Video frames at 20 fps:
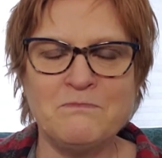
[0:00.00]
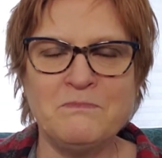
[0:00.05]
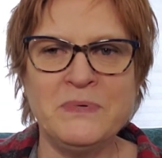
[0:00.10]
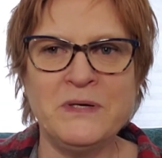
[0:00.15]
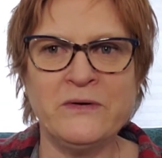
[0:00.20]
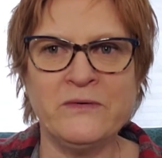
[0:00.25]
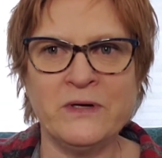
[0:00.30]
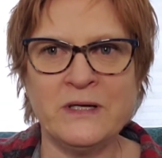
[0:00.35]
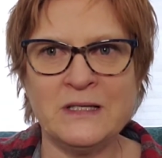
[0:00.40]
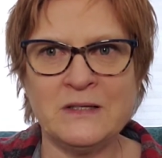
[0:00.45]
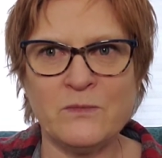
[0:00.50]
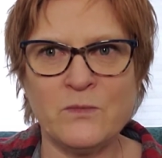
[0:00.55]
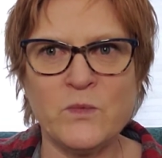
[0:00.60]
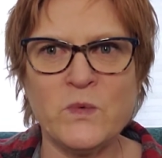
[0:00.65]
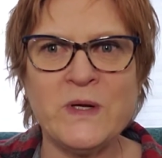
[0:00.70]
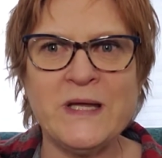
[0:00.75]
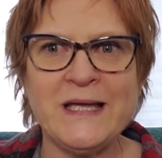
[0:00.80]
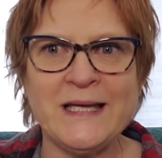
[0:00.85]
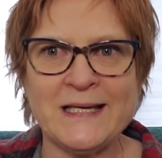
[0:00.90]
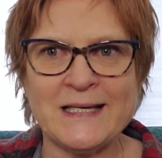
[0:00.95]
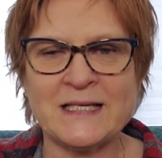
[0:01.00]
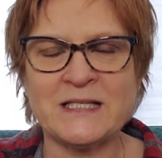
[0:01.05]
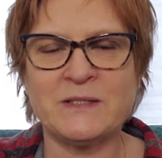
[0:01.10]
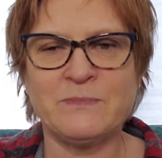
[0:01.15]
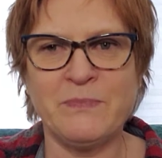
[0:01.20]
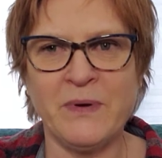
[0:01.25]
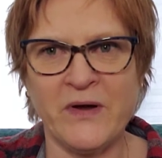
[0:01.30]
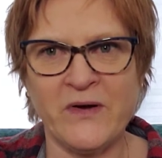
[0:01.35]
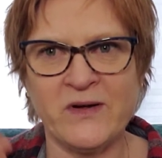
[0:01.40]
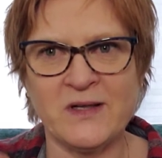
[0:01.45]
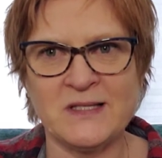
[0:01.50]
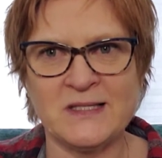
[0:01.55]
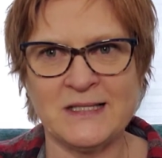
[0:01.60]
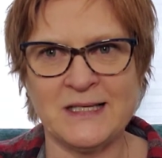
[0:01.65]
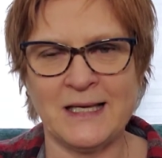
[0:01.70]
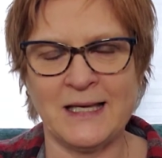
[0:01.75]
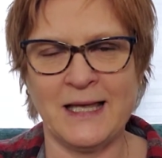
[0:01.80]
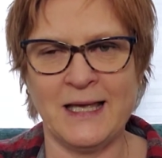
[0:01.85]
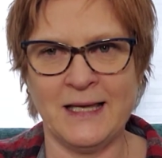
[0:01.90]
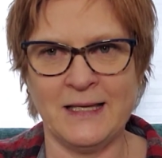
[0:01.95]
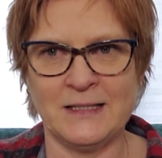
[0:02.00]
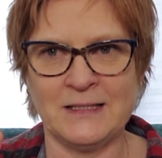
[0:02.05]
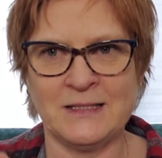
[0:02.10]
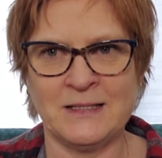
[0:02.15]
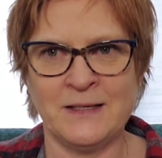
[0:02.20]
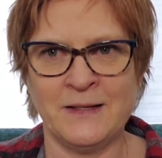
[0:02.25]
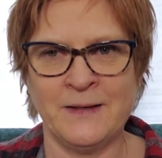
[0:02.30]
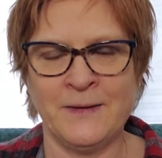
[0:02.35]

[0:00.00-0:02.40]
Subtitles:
re-experiencing it.